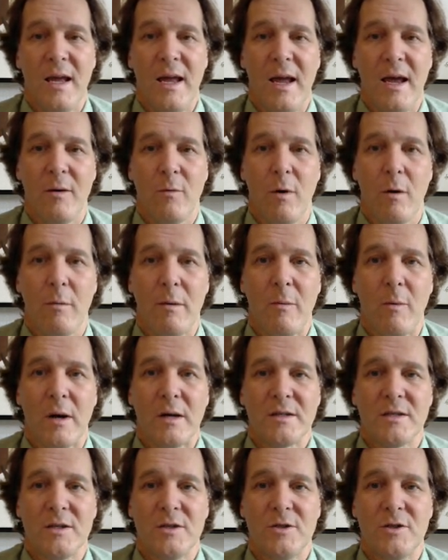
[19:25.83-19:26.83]
And what we
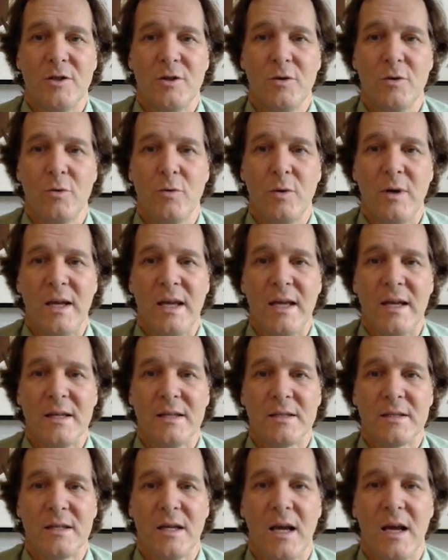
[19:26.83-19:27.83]
want to do
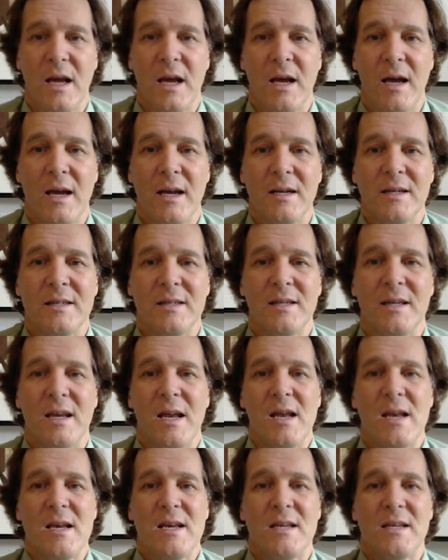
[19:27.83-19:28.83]
is
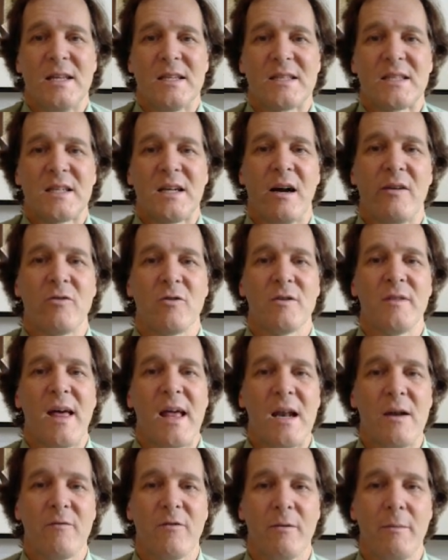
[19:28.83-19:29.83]
discover
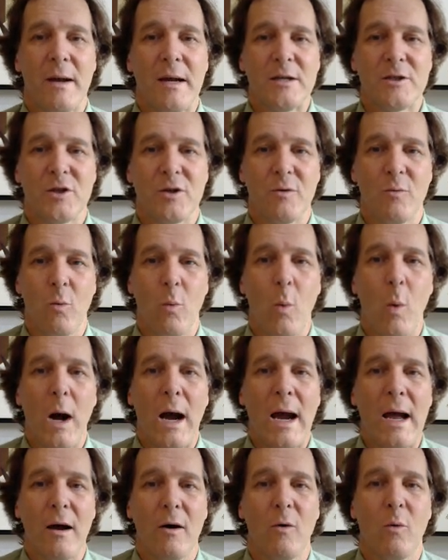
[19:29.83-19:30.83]
that information
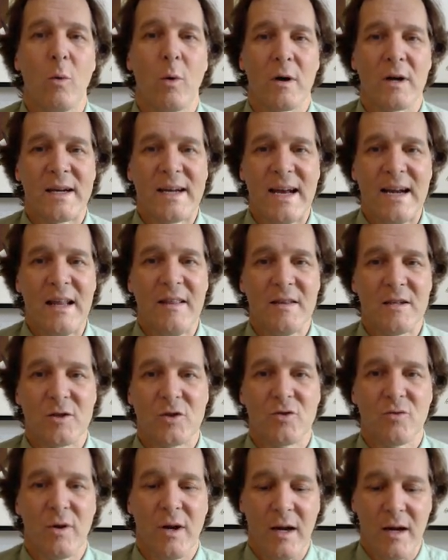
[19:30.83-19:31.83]
while we're getting the
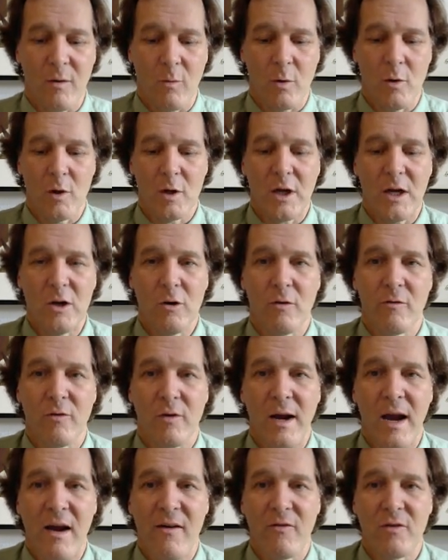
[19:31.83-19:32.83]
string. We're looking
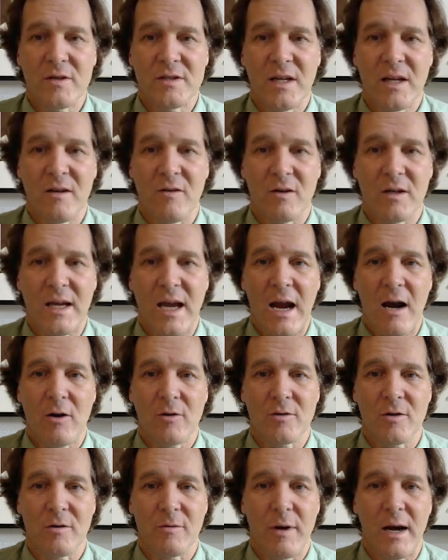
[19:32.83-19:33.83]
over every single
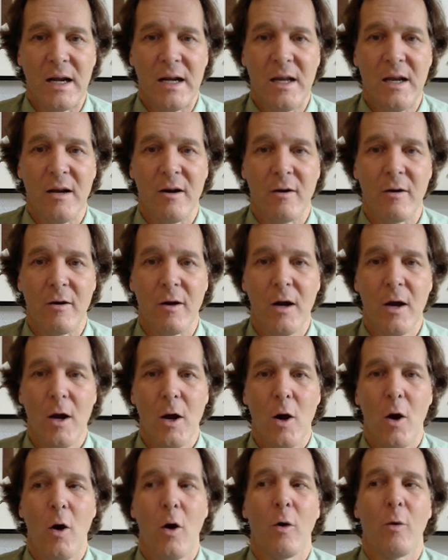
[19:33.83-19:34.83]
character right here
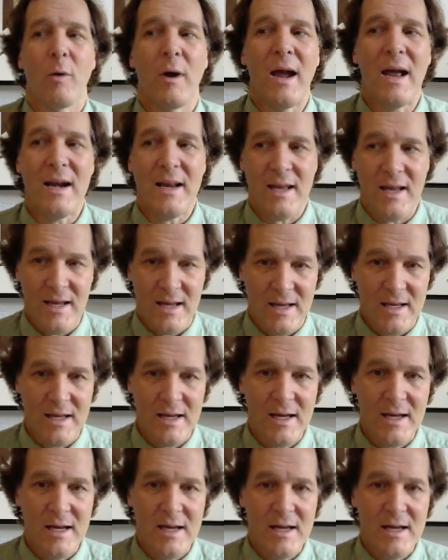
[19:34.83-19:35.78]
already.